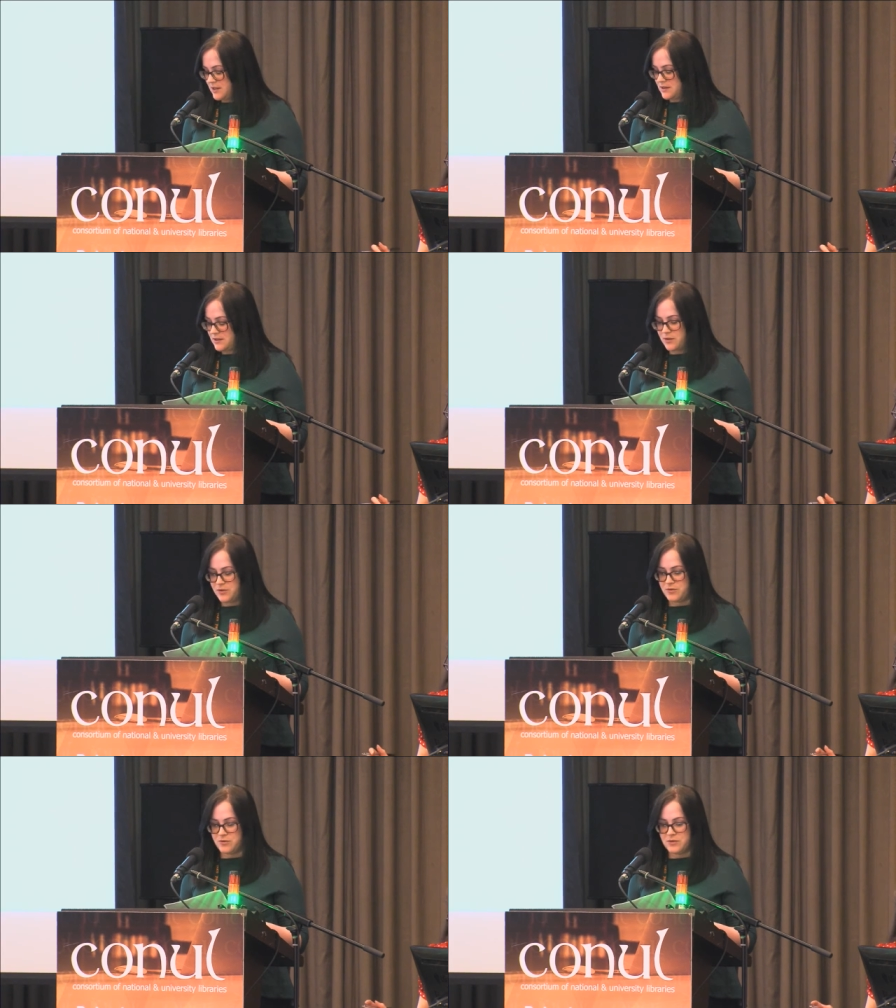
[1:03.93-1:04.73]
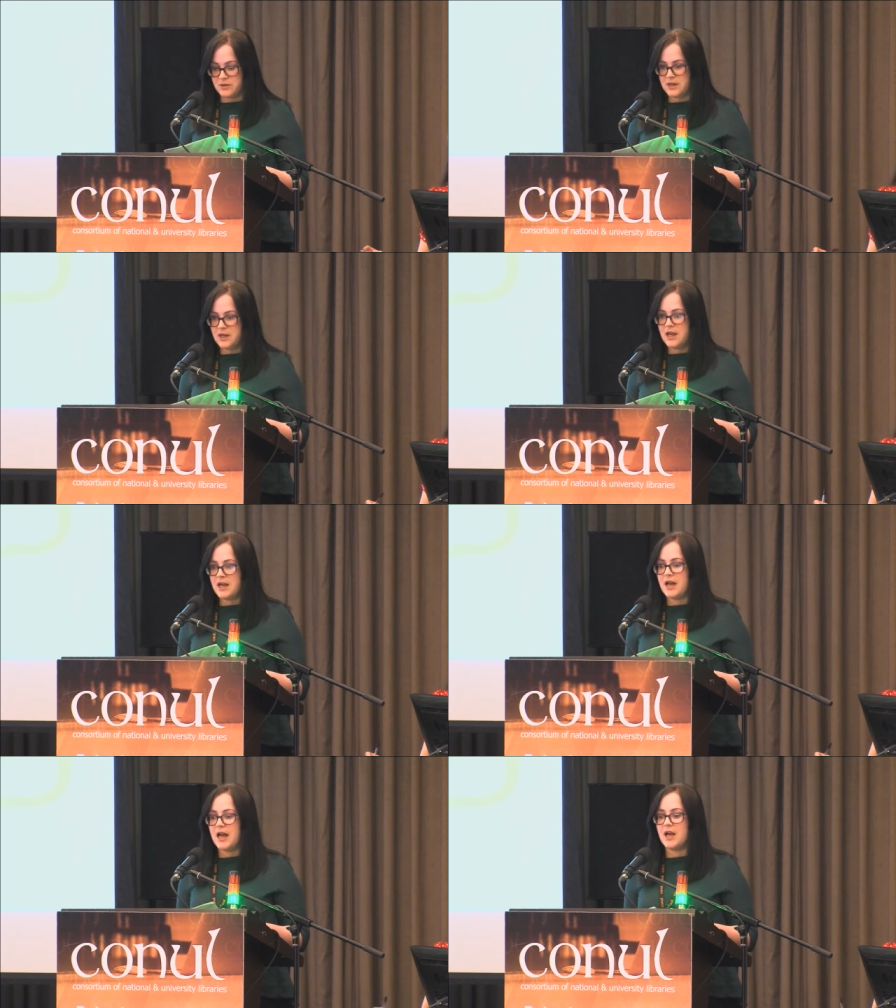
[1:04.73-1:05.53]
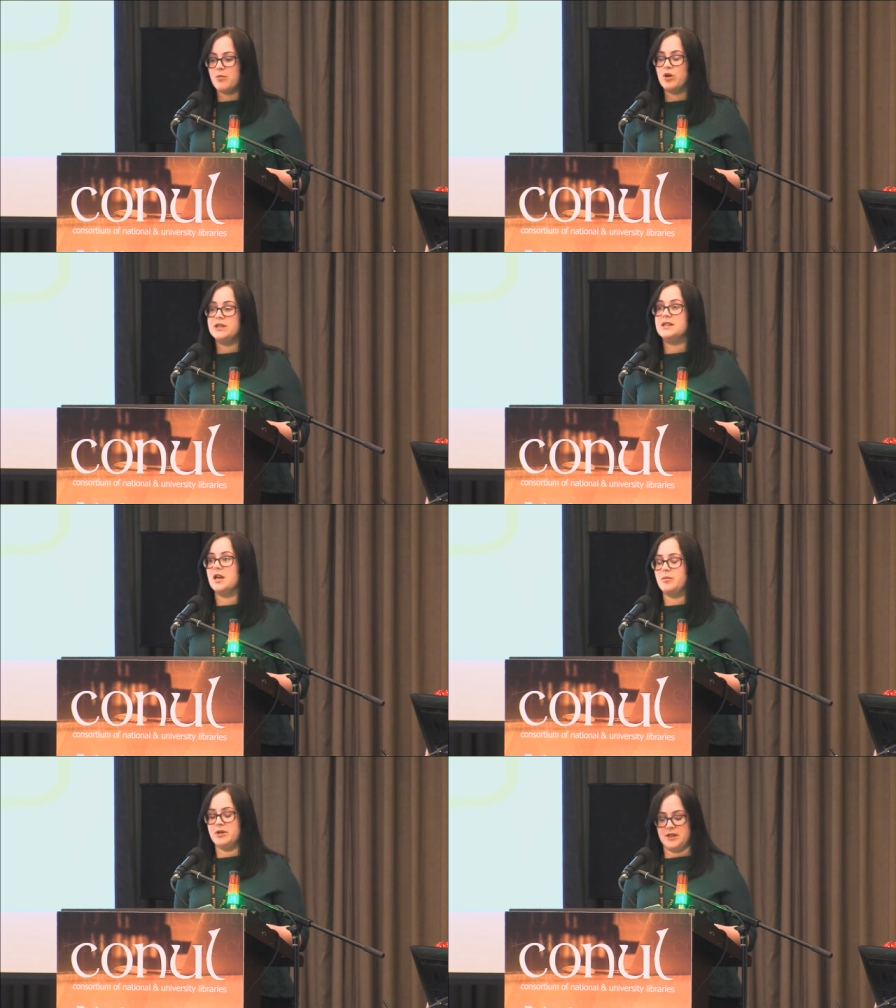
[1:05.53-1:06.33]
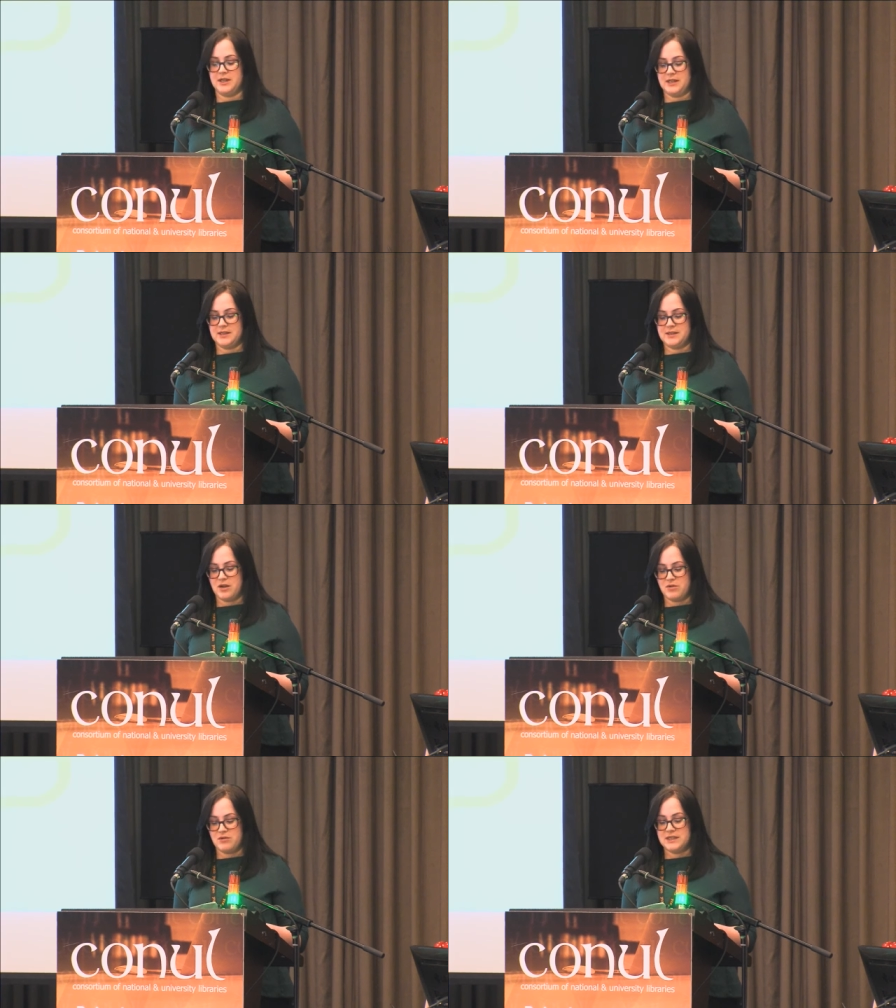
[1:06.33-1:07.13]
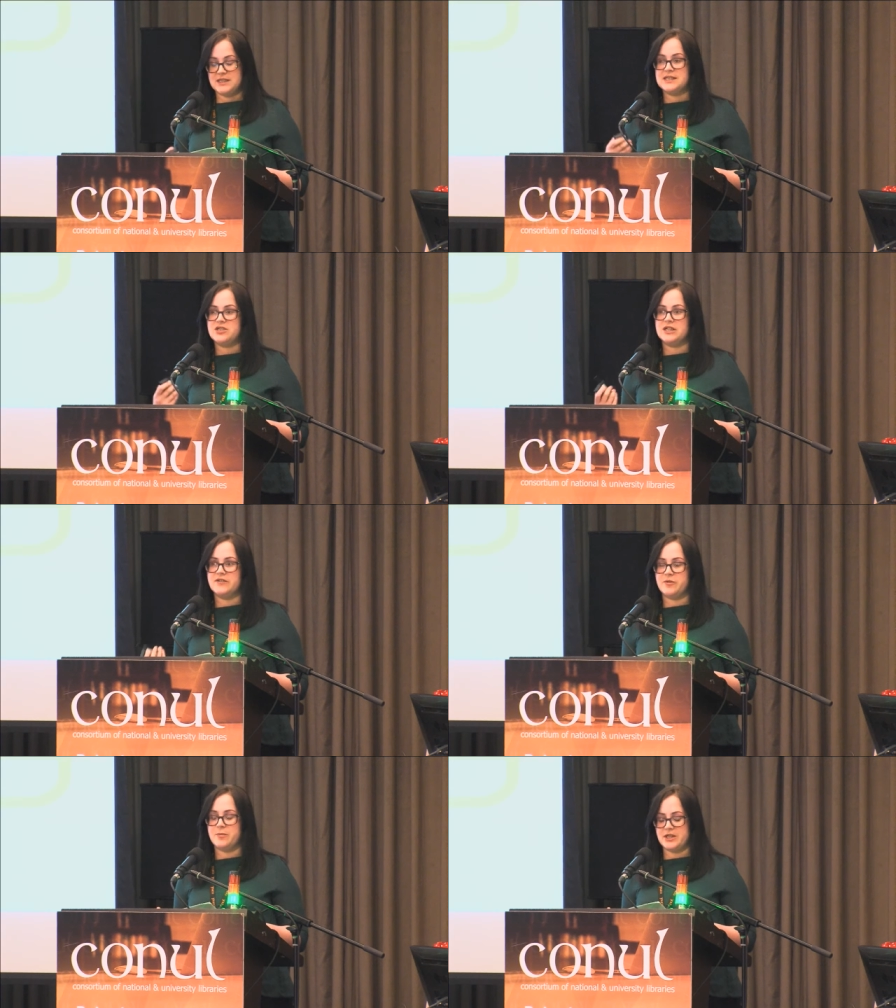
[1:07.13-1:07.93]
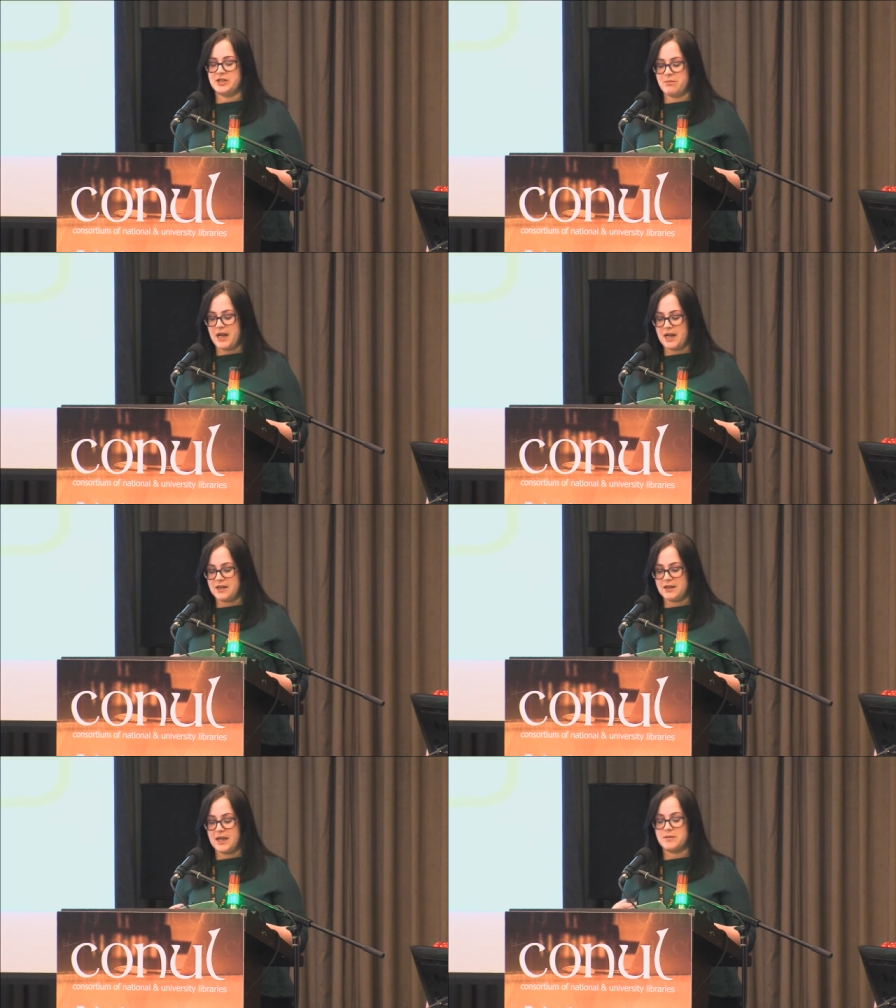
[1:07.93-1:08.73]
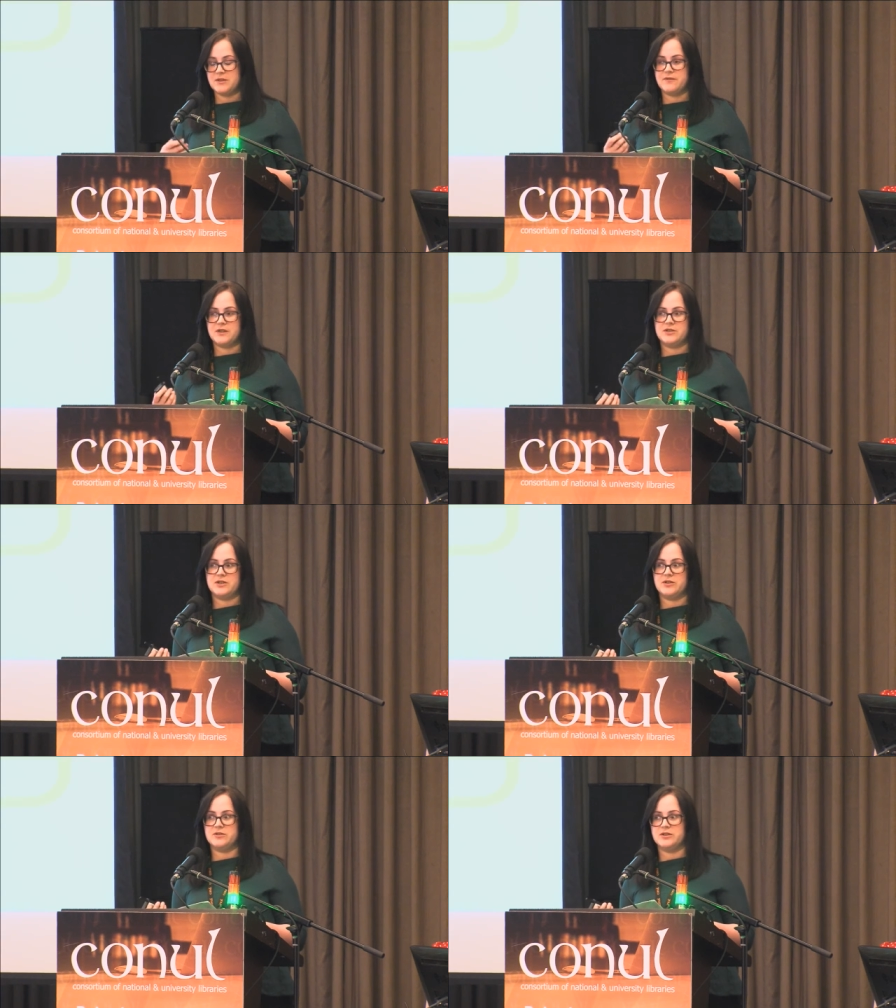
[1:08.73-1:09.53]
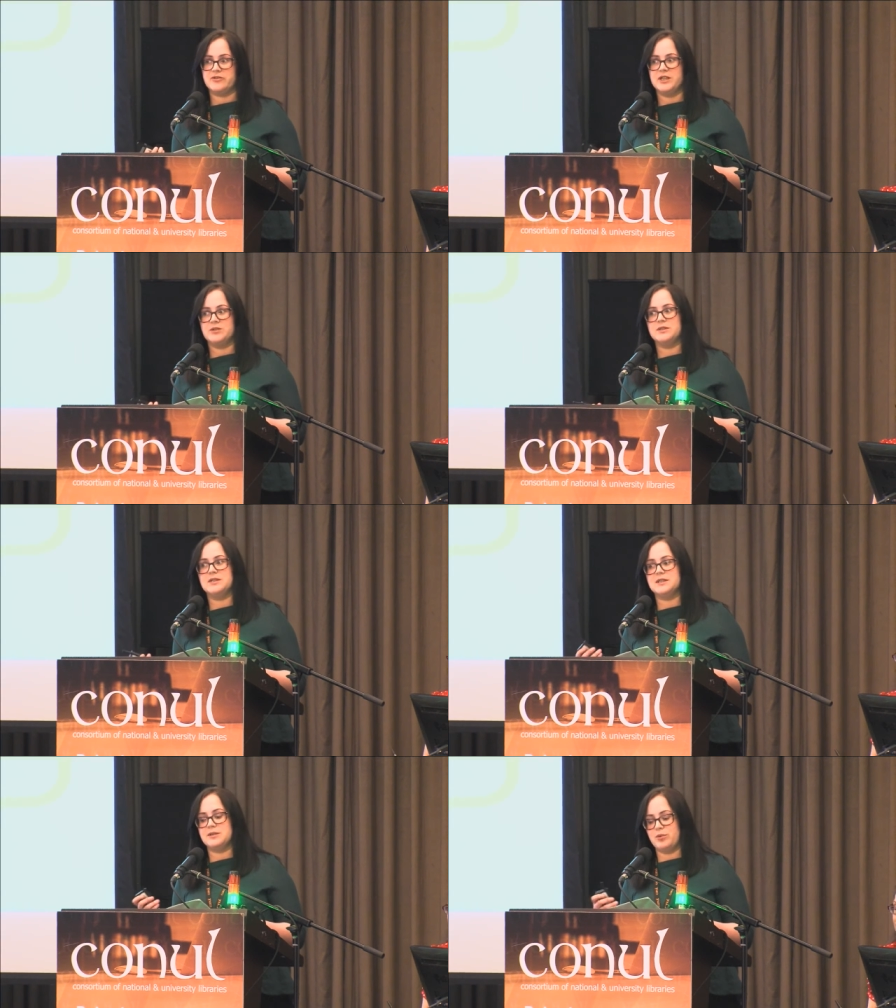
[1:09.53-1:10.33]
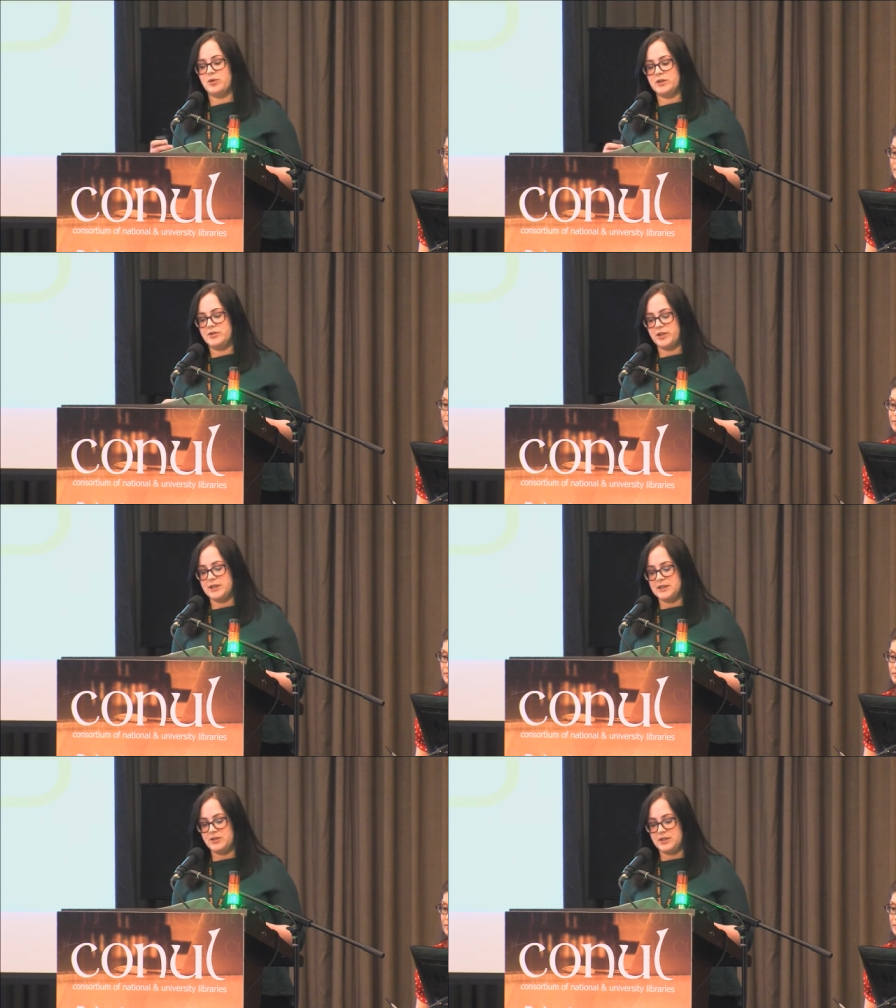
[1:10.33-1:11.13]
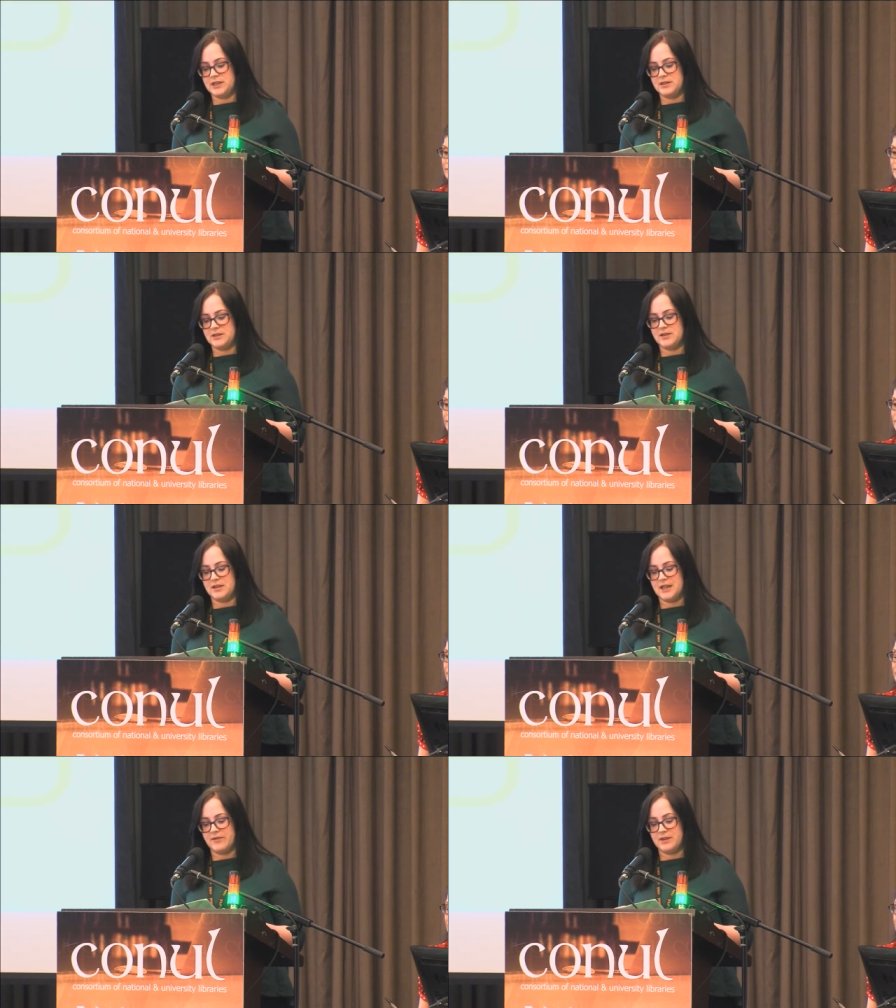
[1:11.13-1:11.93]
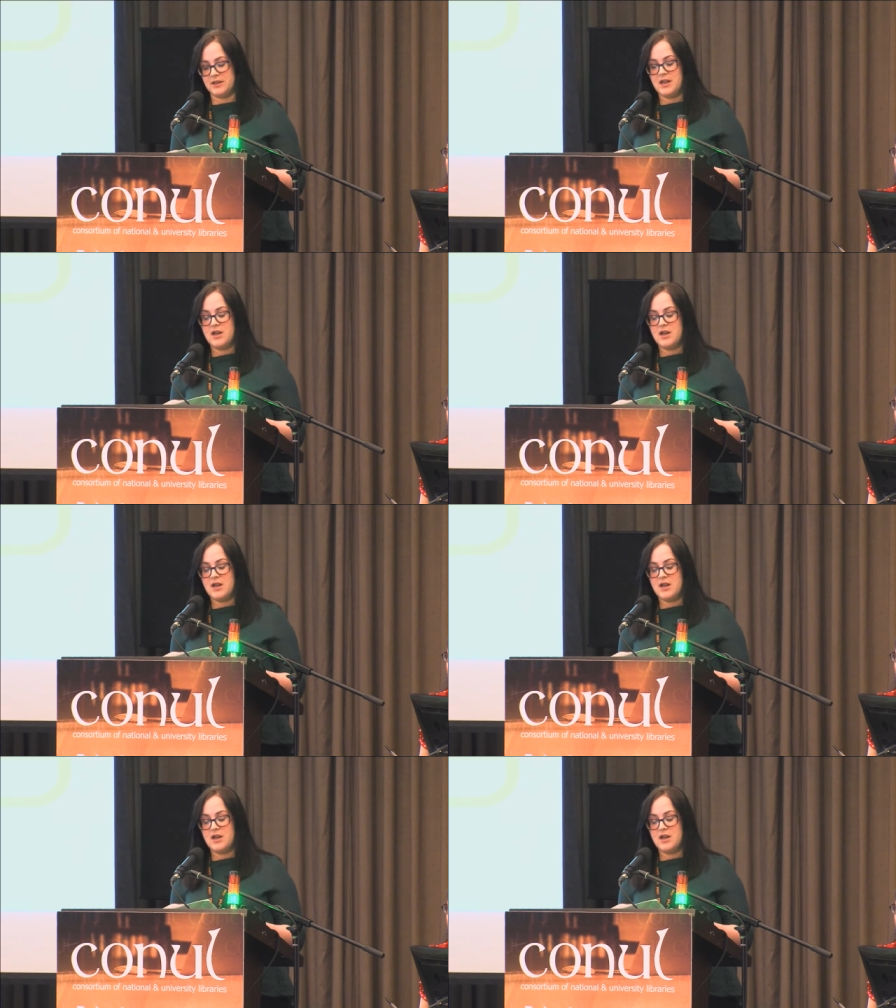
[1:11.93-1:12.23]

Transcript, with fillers: So what is library learning? So it's a digital information pack aimed at first year undergraduates to support transition into third level.